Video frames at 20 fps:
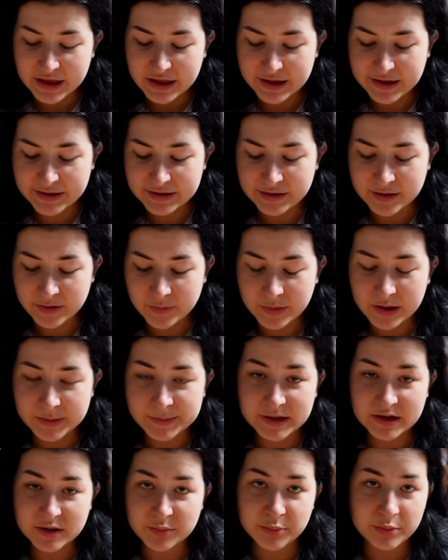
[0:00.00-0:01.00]
I
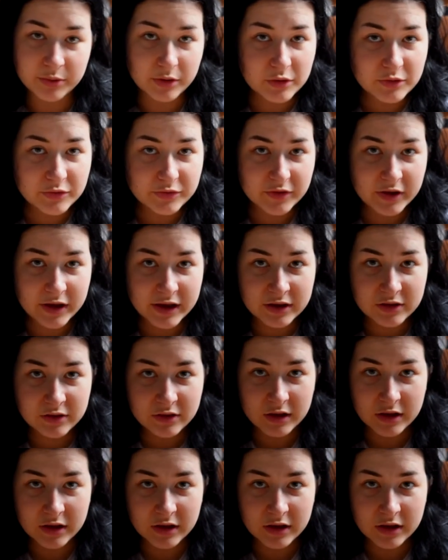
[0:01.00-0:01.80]
made a profile